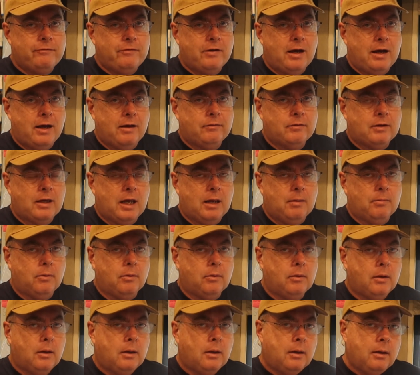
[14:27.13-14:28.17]
5
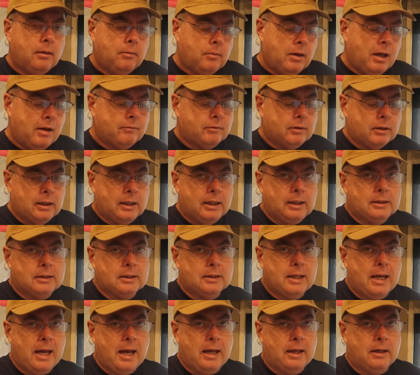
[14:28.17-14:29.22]
cable. We'll have a link
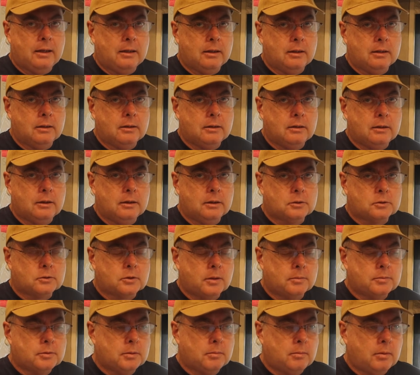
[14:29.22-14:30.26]
to that in the
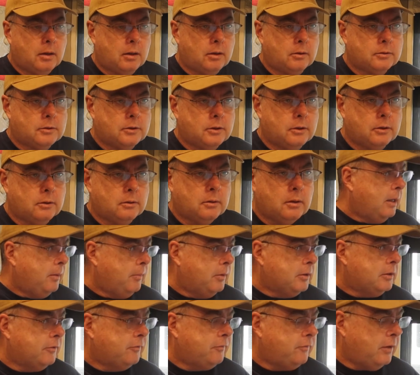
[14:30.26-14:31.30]
description below too.
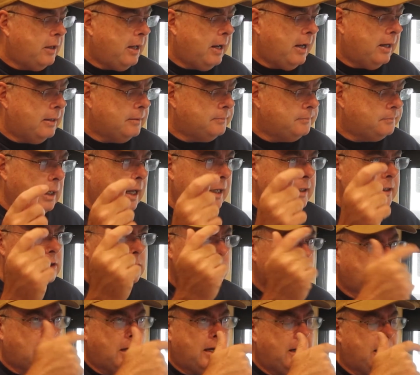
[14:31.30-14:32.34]
And with the flat, I
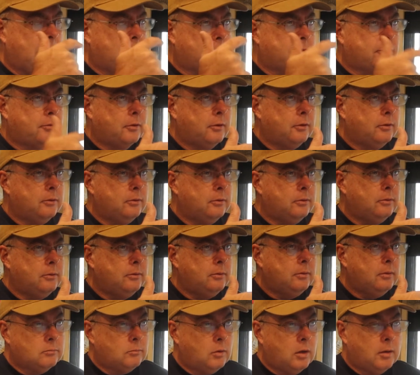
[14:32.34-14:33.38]
just ran it
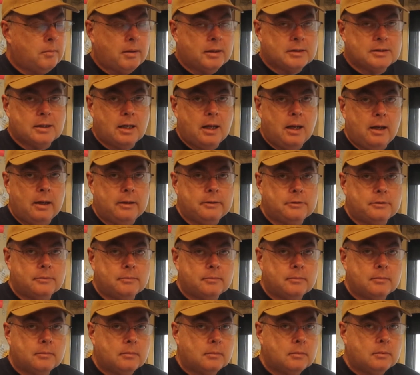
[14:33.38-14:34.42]
through one of my slides.
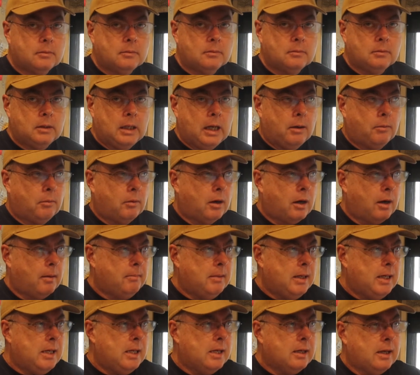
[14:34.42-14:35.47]
Now where our
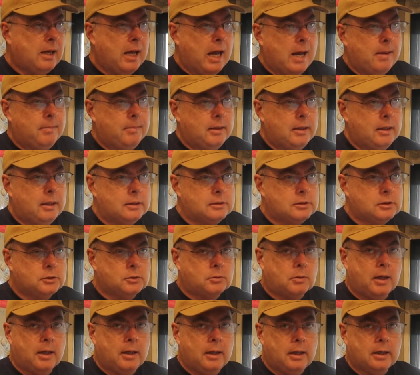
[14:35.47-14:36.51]
media cabinet is
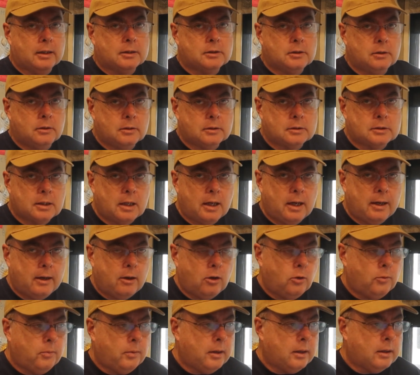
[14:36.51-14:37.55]
right next to the slide
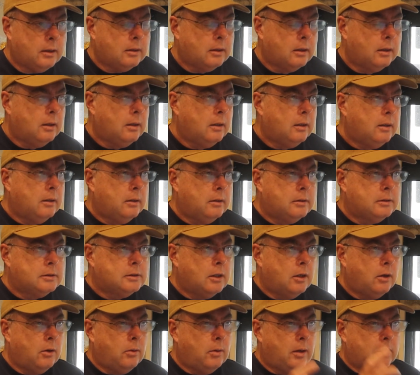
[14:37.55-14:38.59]
opening,
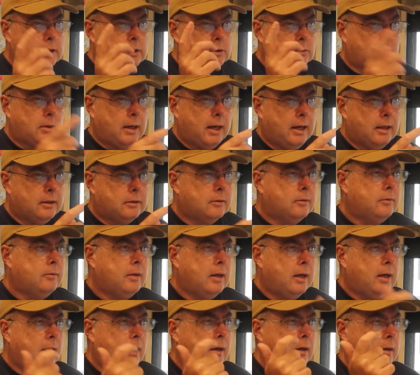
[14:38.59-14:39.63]
so I just ran it through
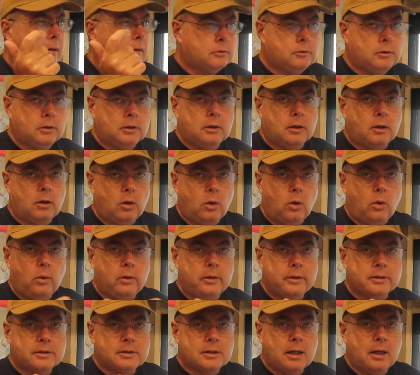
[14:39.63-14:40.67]
there, drilled a hole
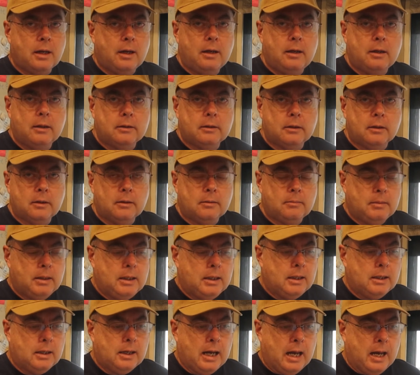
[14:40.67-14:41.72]
in the side of the
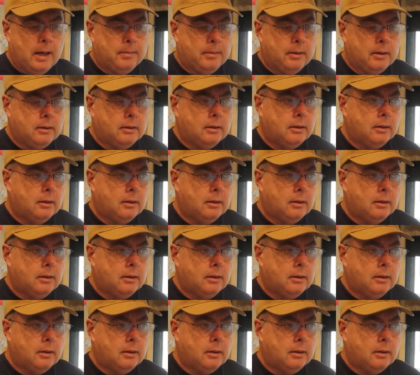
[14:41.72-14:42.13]
media cabinet,